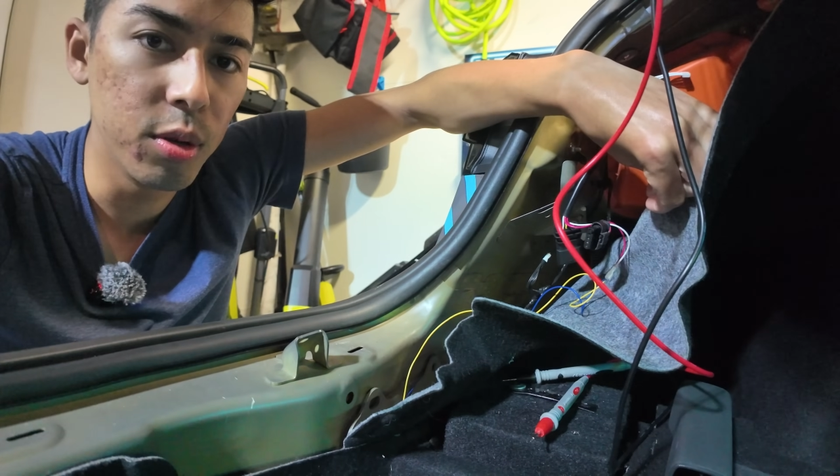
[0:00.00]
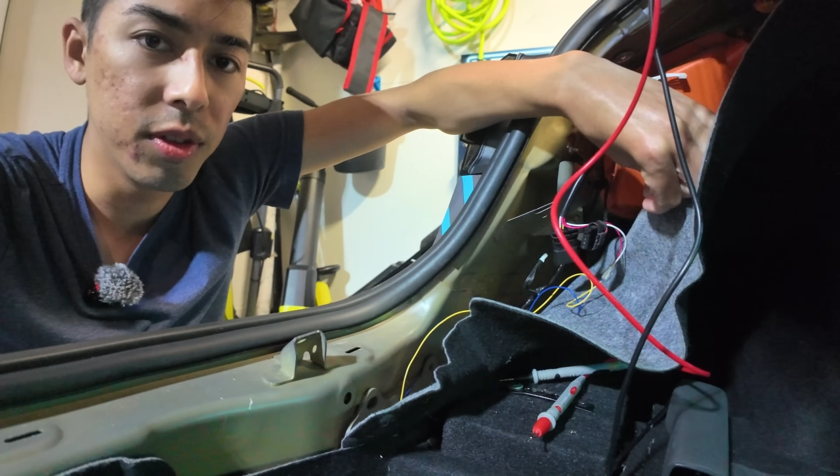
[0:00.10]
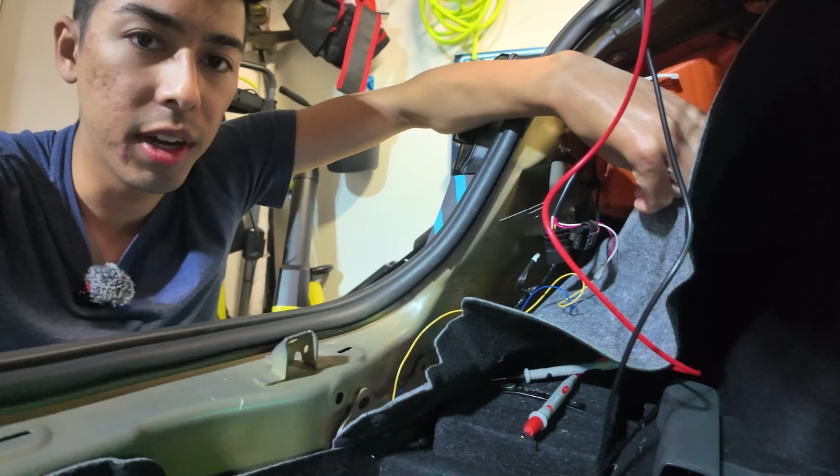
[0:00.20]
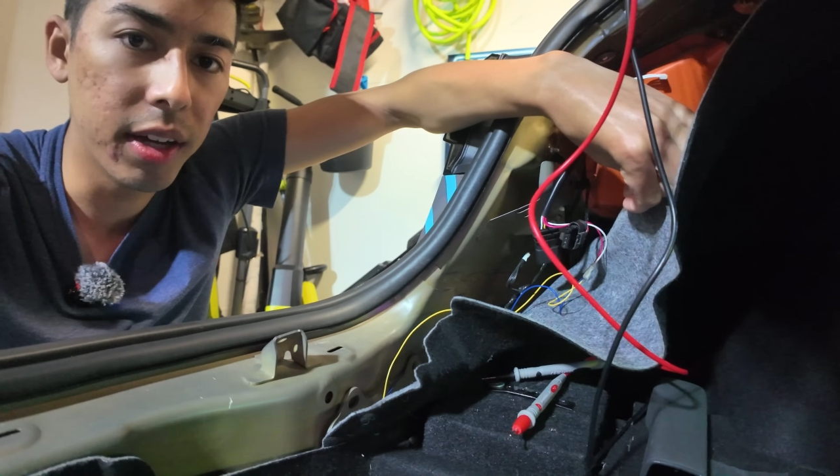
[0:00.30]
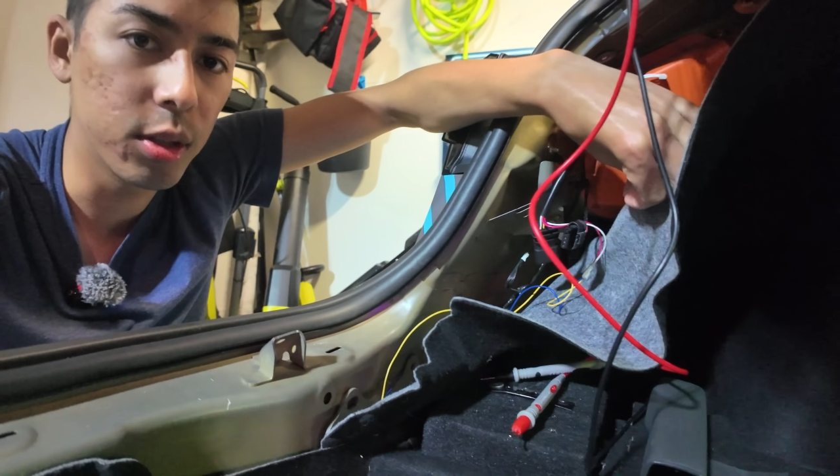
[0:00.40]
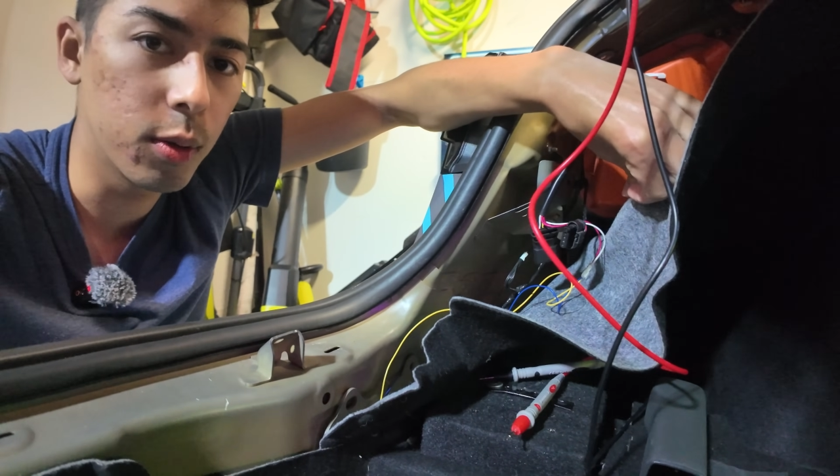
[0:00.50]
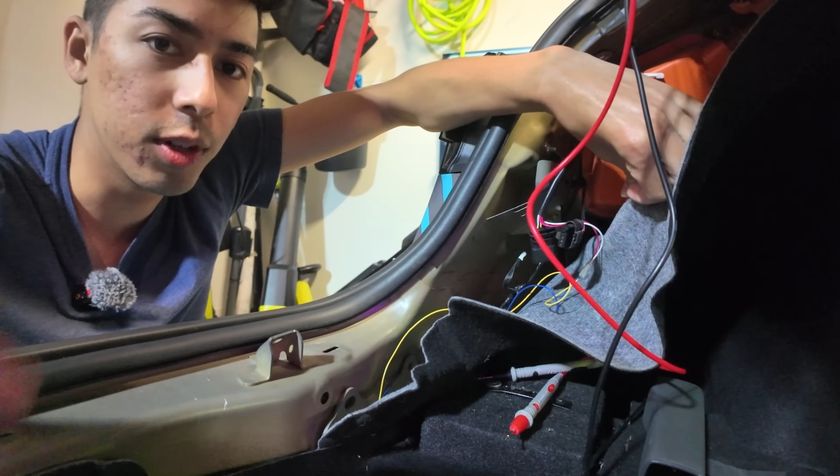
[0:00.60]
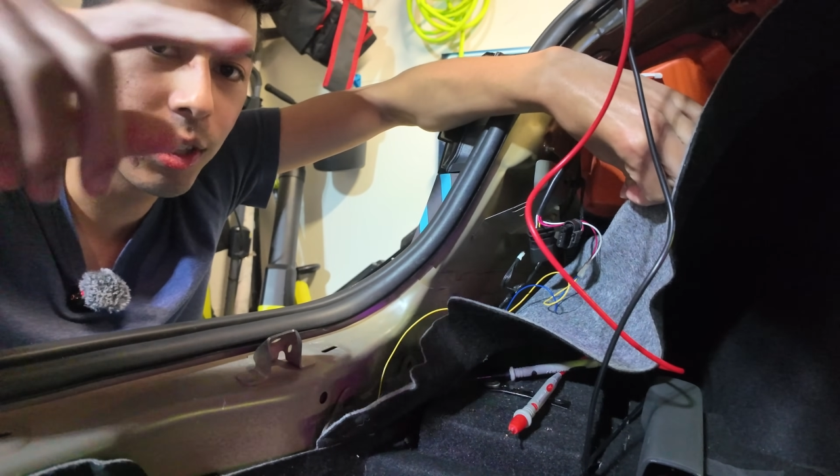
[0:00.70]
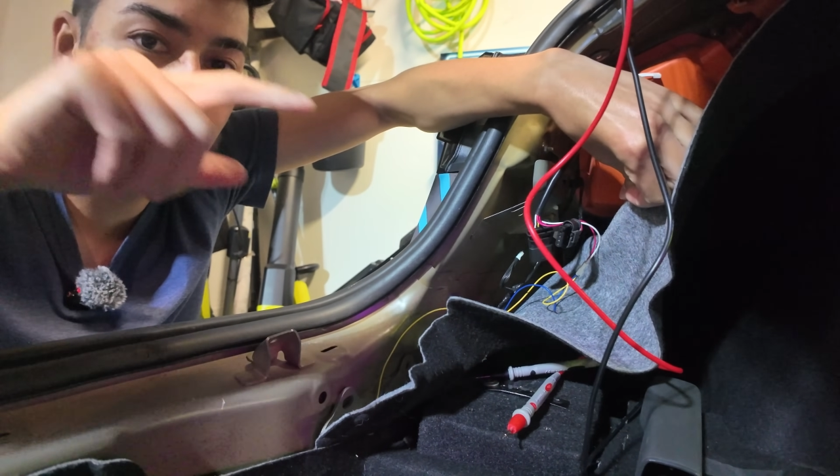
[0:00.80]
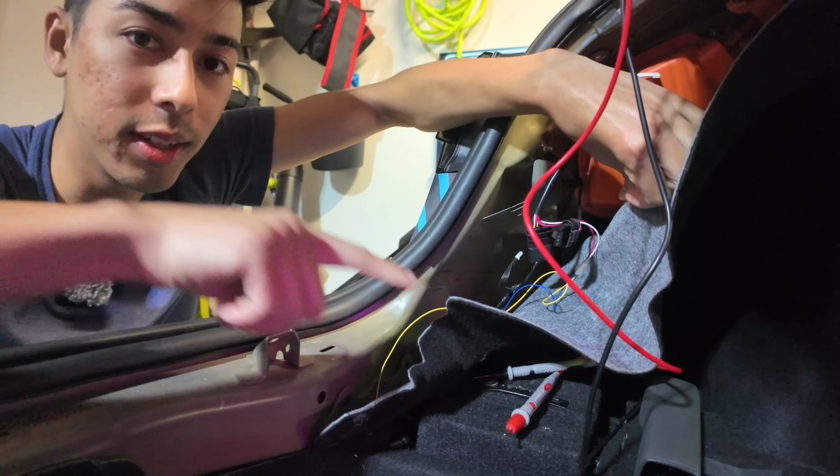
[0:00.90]
move you guys
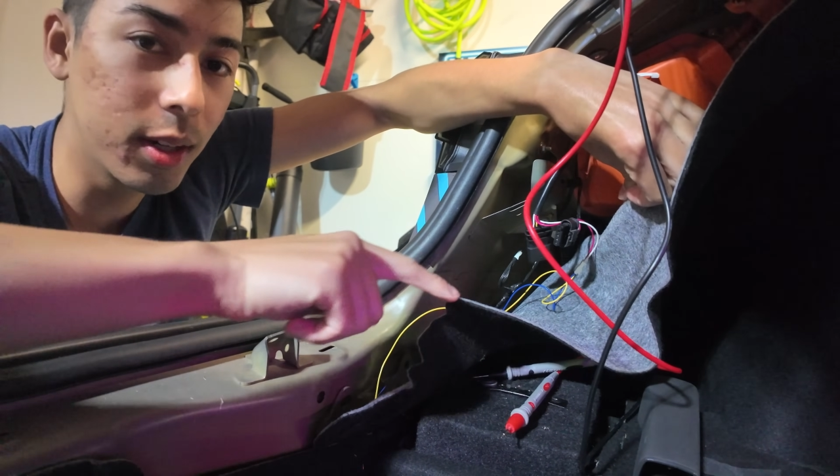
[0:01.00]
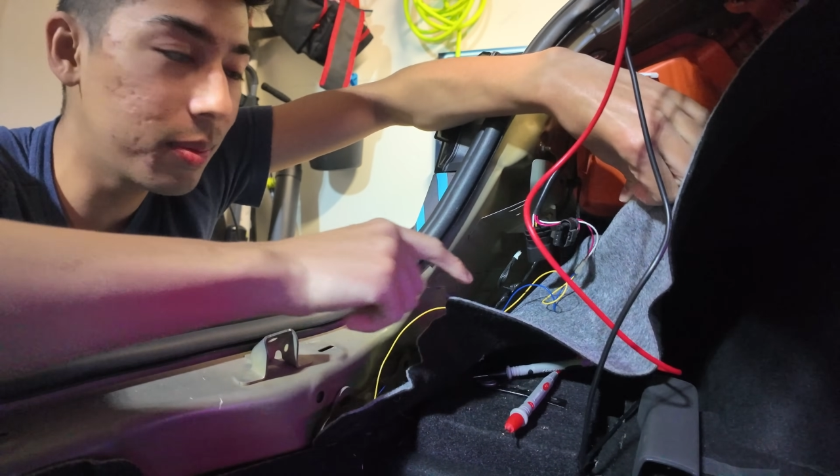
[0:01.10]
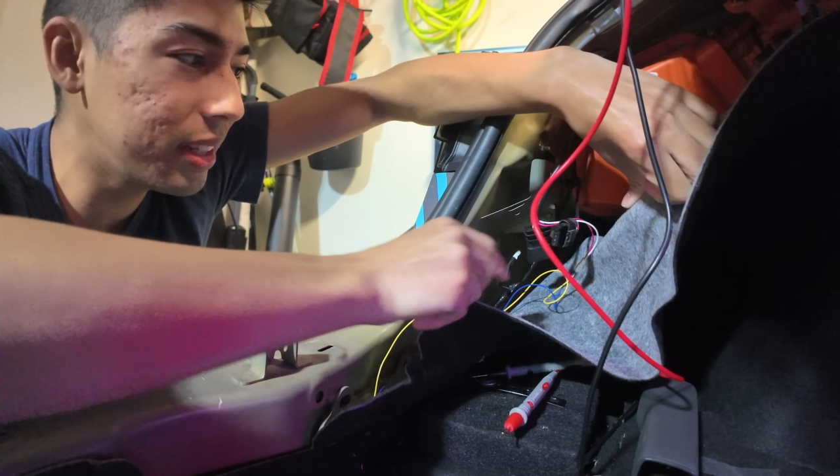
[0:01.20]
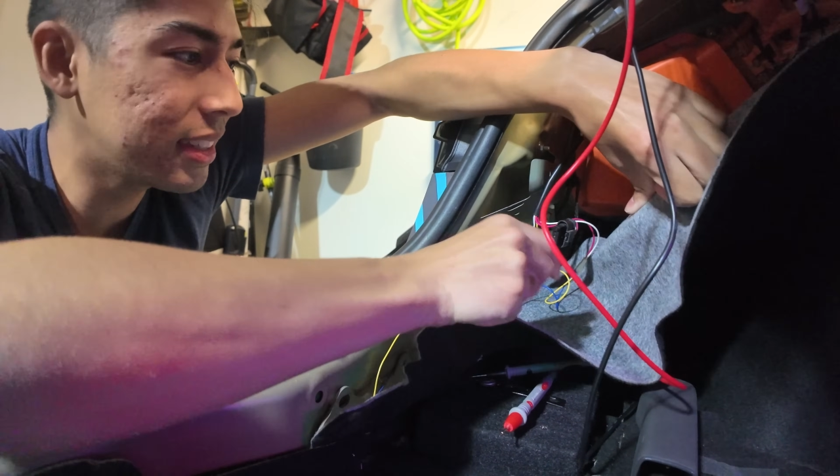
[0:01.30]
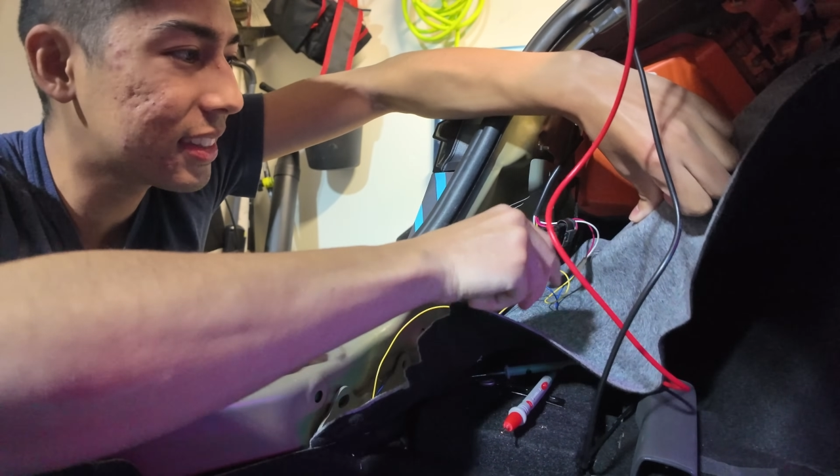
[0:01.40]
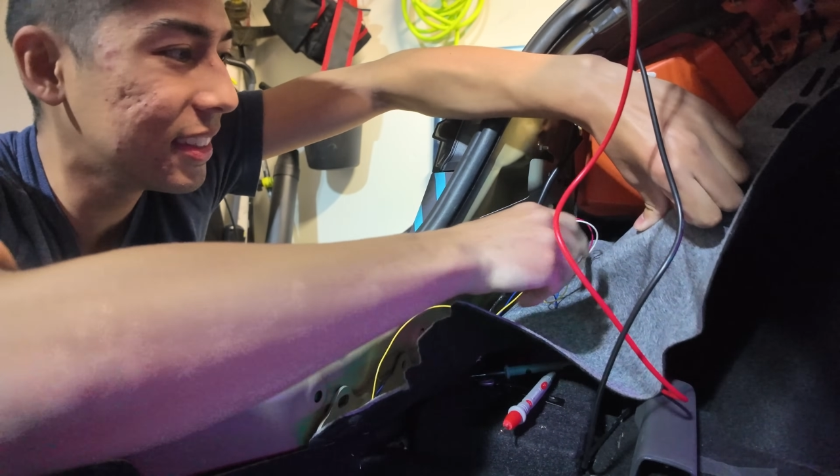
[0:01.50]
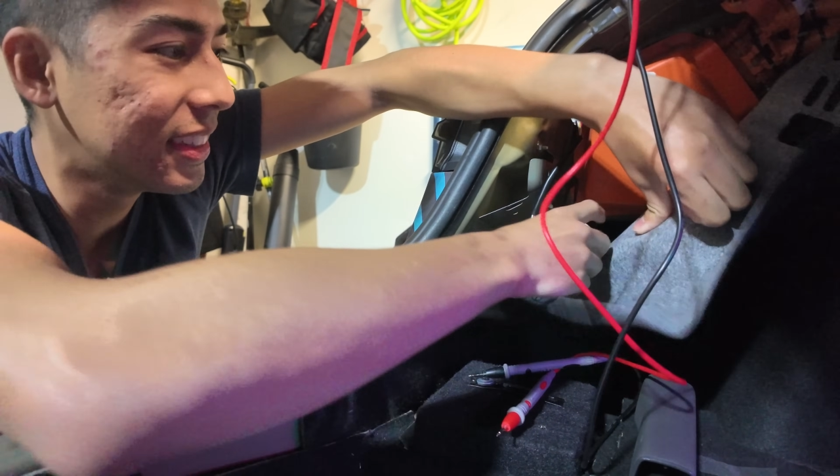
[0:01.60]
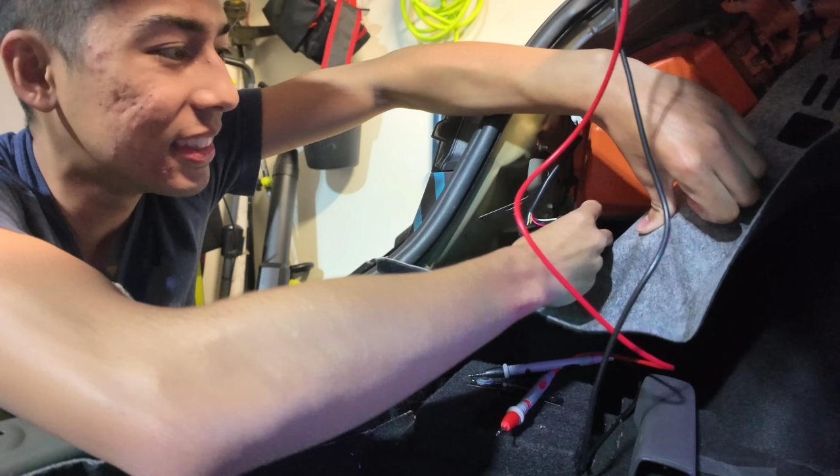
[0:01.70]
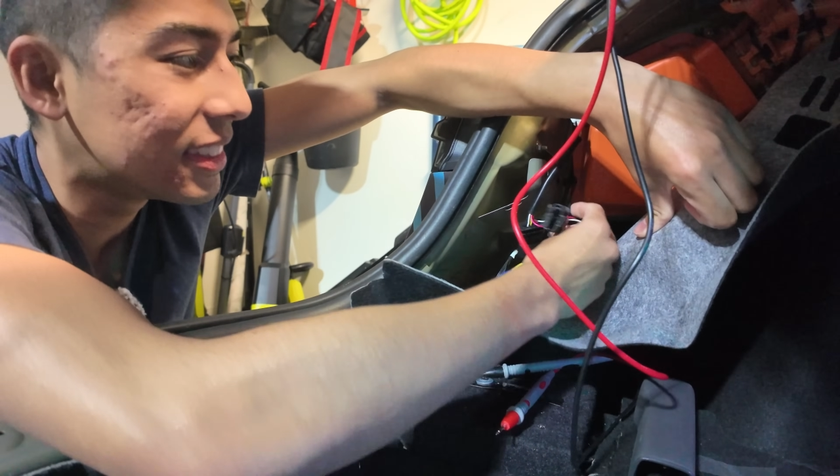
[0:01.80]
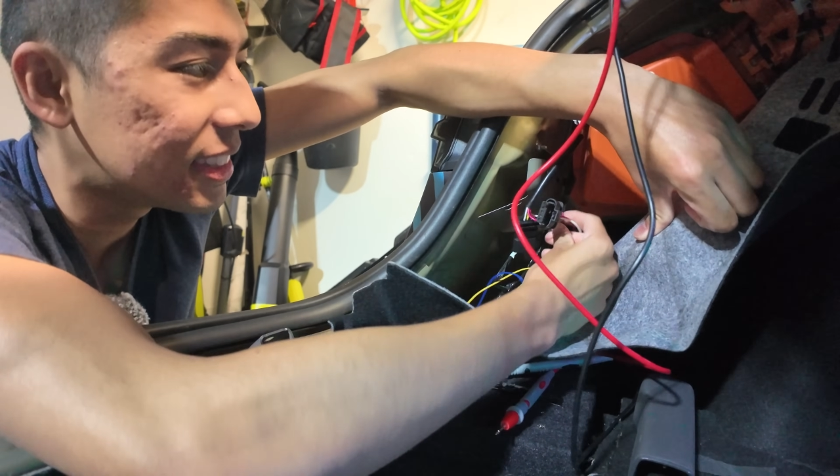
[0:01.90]
over just a little bit so
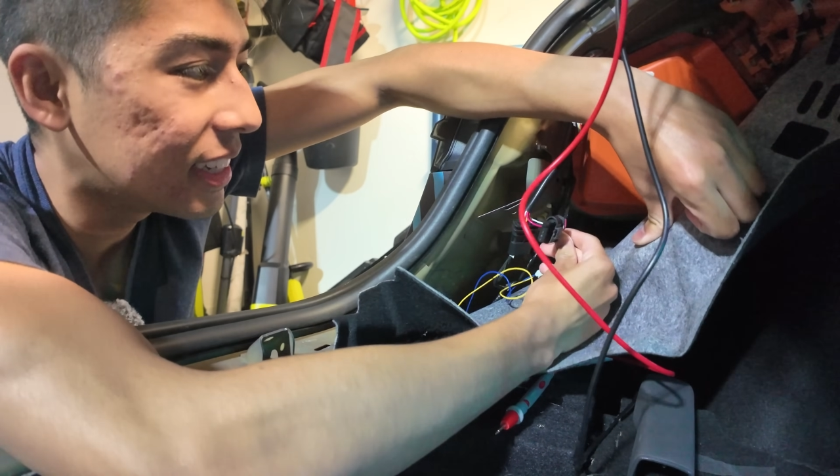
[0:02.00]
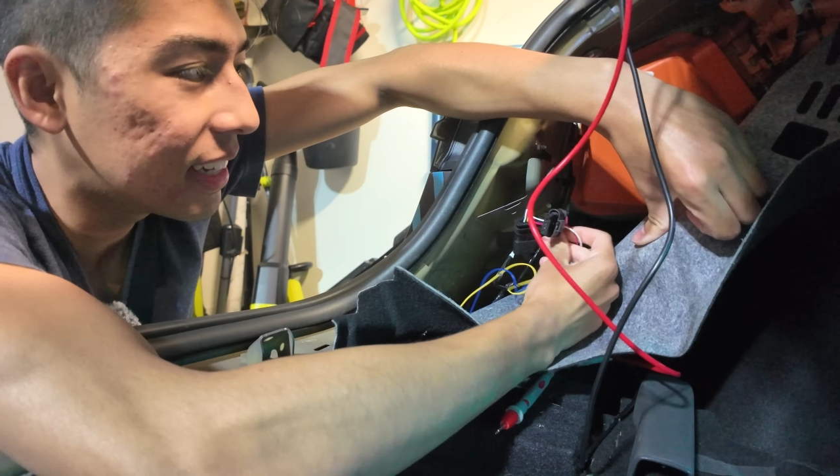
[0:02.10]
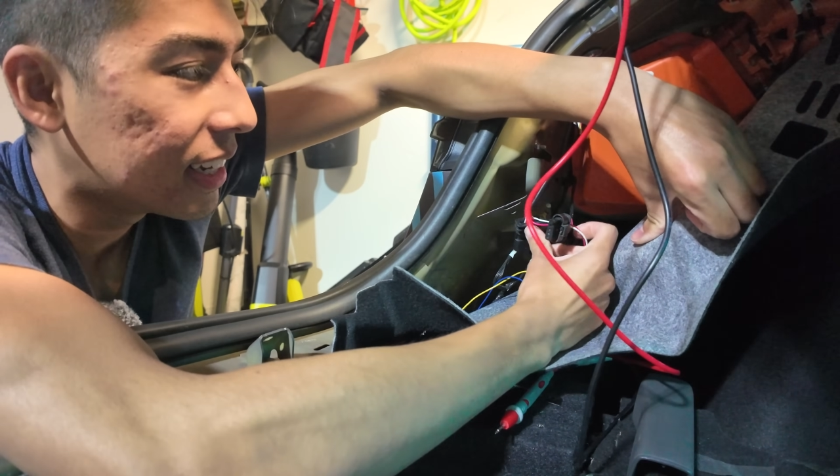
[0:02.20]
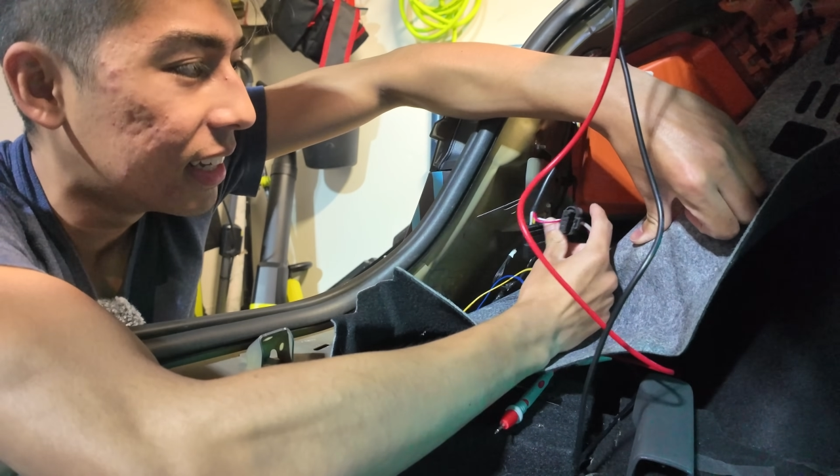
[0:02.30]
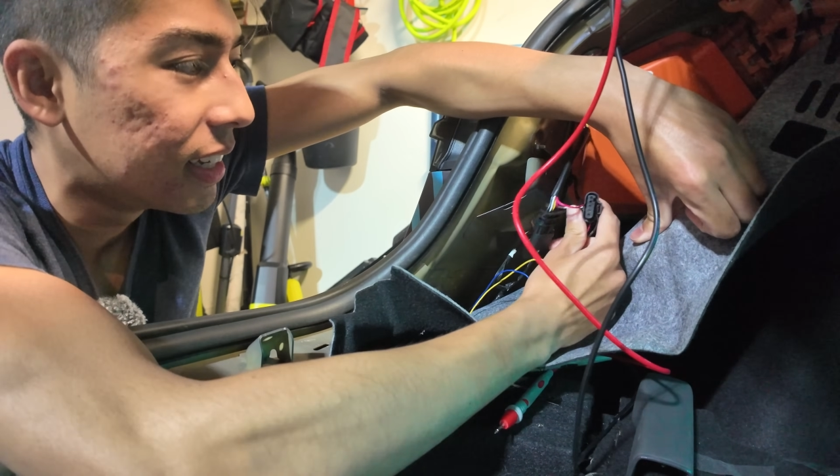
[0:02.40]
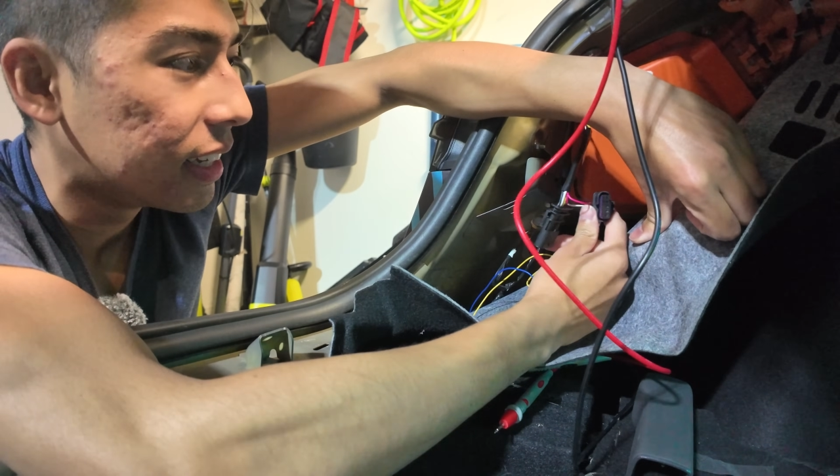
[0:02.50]
you can see it.